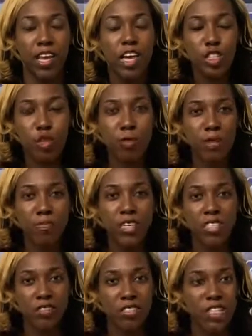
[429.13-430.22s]
So in the midst
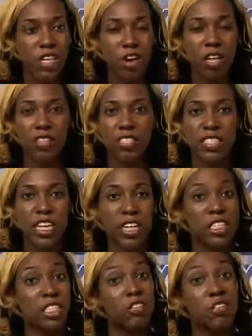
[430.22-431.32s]
of seeing all of this
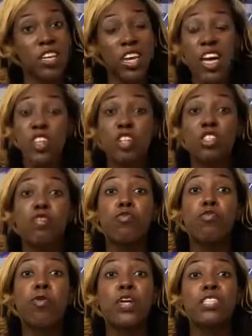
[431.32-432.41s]
negativity, there's a
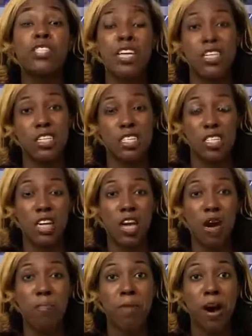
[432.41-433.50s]
voice that needs to
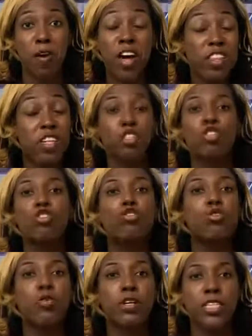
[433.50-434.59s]
come out. There's a
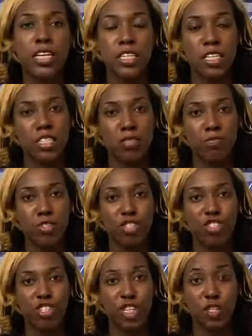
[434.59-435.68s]
story that needs to be
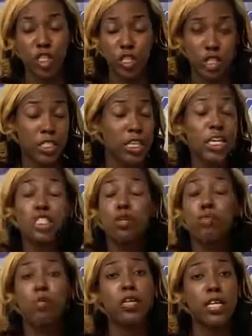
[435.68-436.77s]
shared. There's a
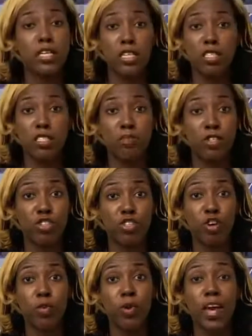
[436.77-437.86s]
testimony that needs to be shown,